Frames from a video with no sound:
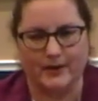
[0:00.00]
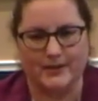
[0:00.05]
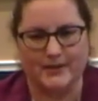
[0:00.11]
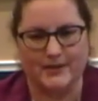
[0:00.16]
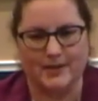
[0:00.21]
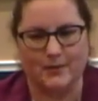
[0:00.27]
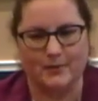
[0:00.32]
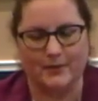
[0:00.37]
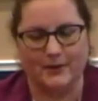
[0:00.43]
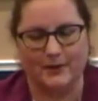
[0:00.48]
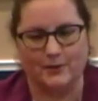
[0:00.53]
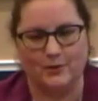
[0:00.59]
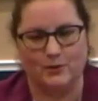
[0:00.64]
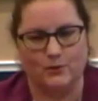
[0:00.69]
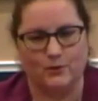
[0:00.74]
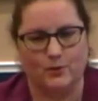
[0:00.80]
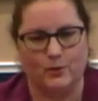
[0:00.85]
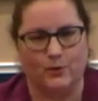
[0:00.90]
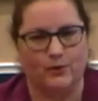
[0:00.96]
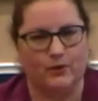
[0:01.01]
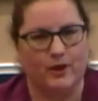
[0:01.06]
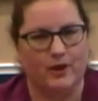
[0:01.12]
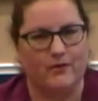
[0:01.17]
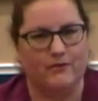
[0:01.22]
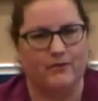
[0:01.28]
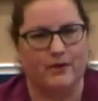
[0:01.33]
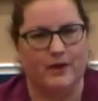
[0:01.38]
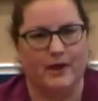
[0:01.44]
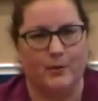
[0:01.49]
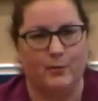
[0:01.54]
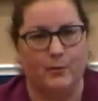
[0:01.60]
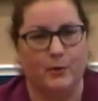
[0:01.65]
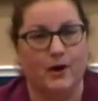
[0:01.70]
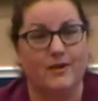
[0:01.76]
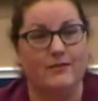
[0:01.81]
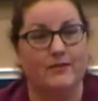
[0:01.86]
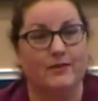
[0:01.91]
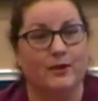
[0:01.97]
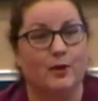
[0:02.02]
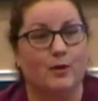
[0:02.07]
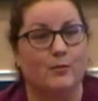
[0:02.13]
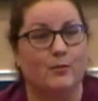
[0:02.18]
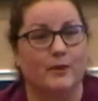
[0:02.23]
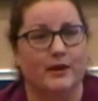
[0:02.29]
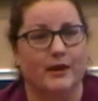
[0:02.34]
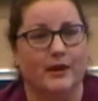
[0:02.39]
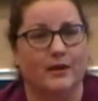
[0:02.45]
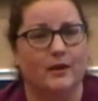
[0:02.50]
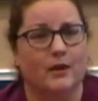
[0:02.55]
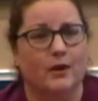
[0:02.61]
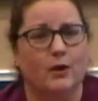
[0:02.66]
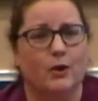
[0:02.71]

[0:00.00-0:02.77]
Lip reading: is stepping into the role of a private company